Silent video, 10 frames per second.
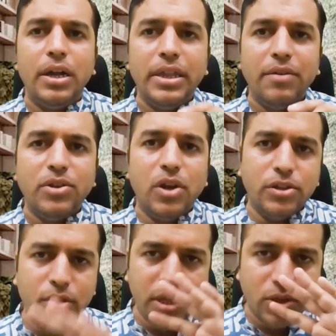there was
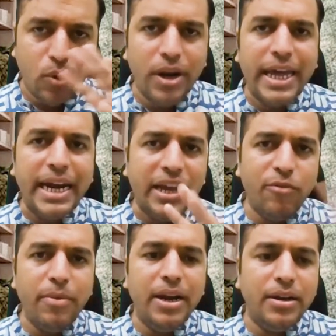also this whole
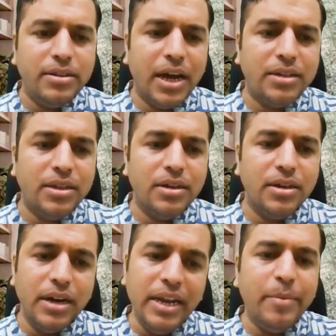narrative built that the
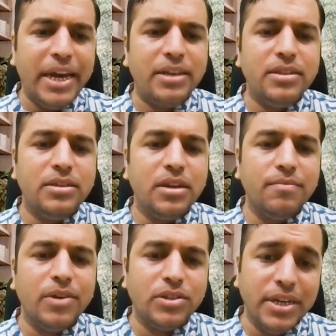early marriage system
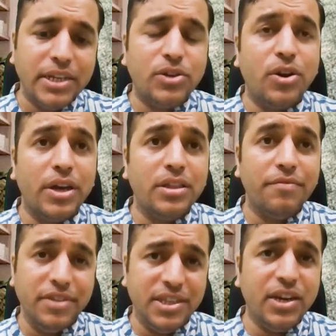was destroying the
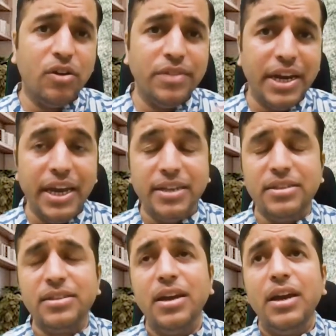physique of the
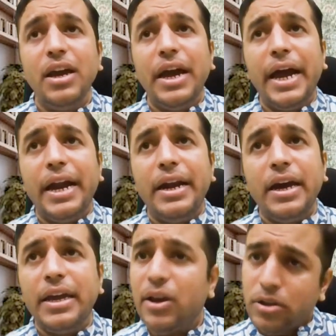race. And
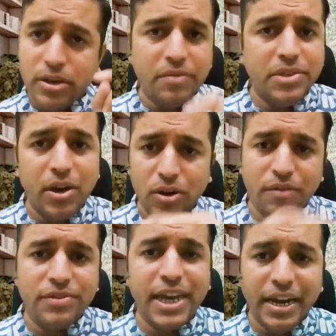he also gives a lot
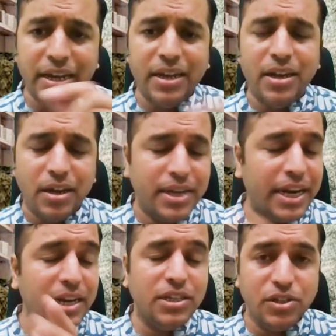of
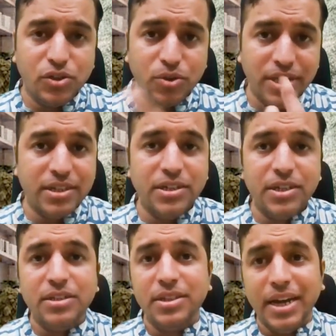citations to
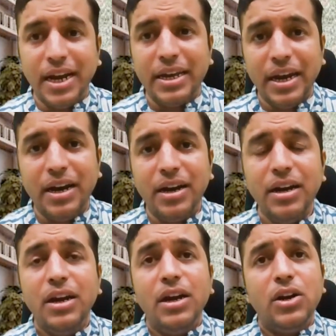discussions in that era
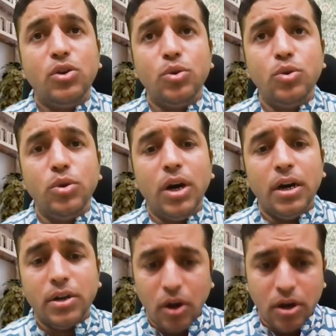to
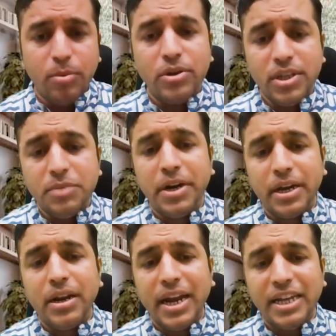talk about this
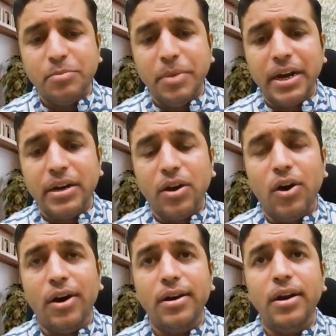particular aspect
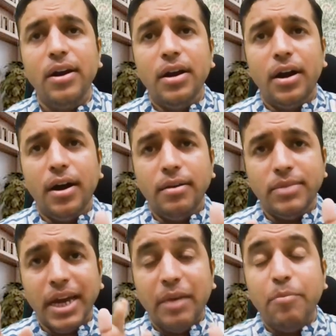on
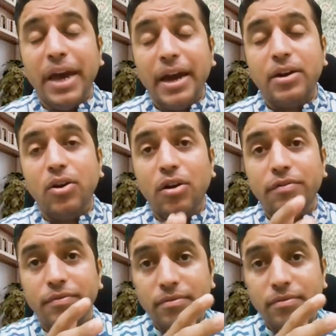the impact of